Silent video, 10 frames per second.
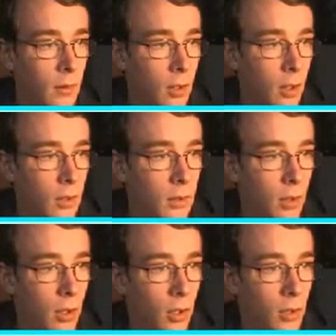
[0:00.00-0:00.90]
That's
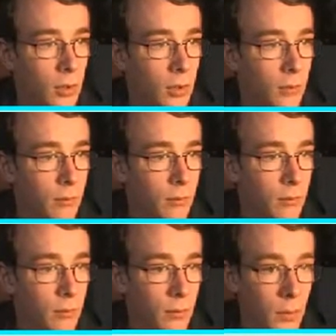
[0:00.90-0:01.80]
awesome.
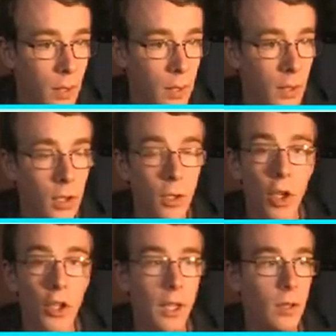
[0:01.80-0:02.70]
And I went
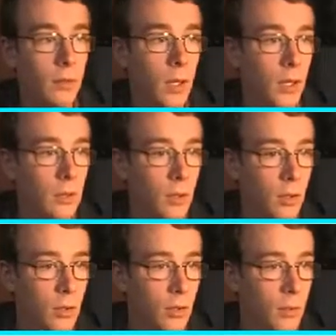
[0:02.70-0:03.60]
low kick as well, that's good.